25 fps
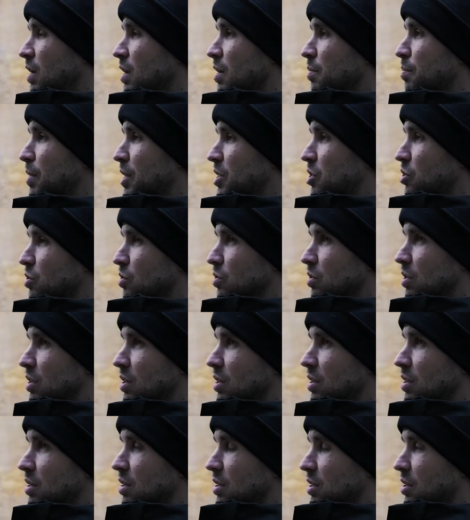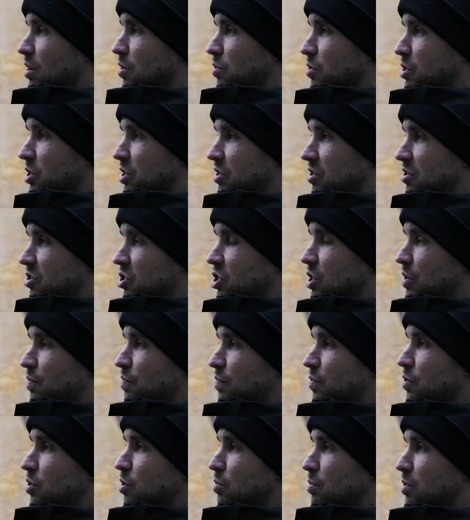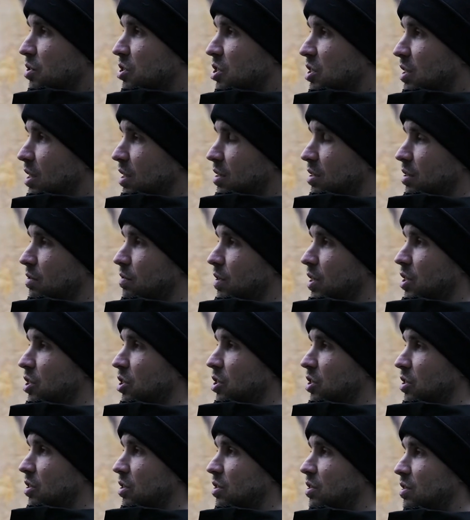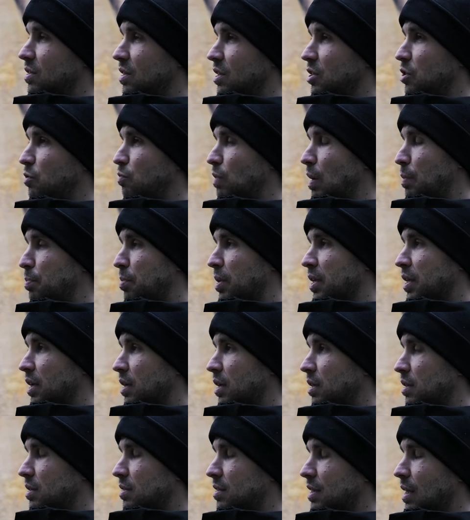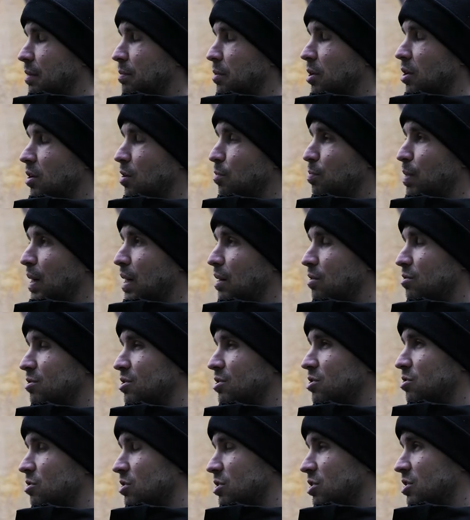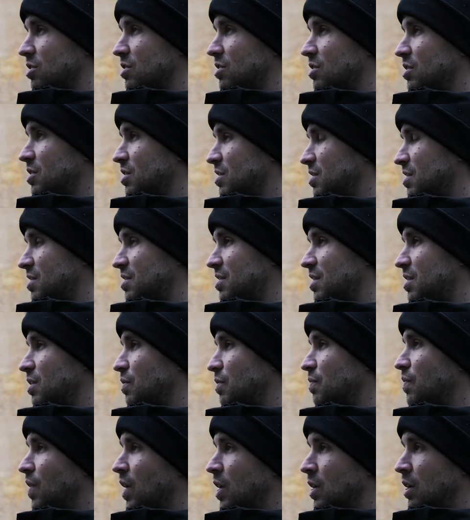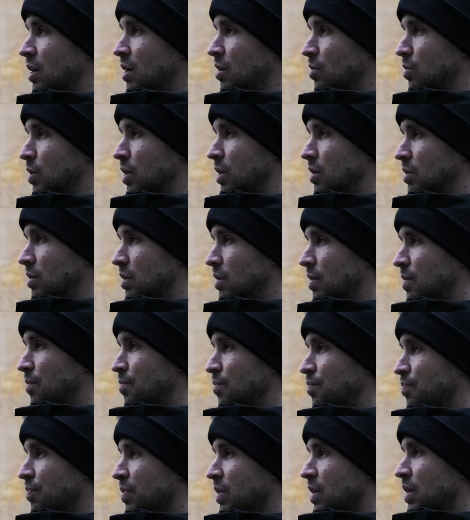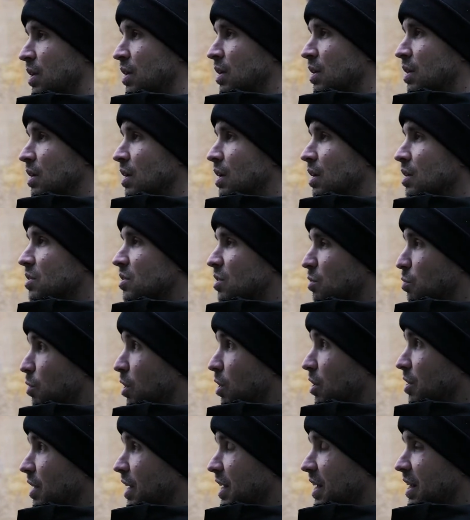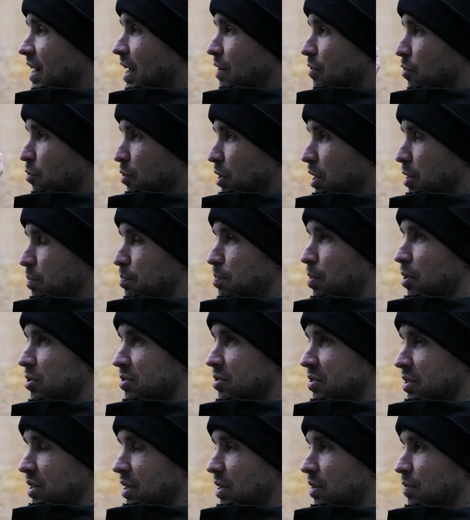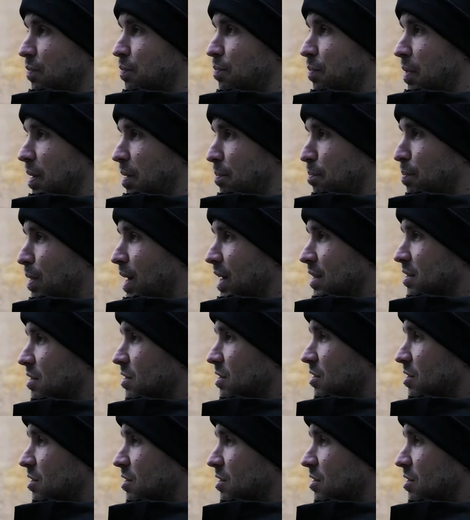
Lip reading: make sure that the culture doesn't shift too much in that direction, because then you replicate the same kind of power structures that exist in the fine art world. So while they can have a really positive impact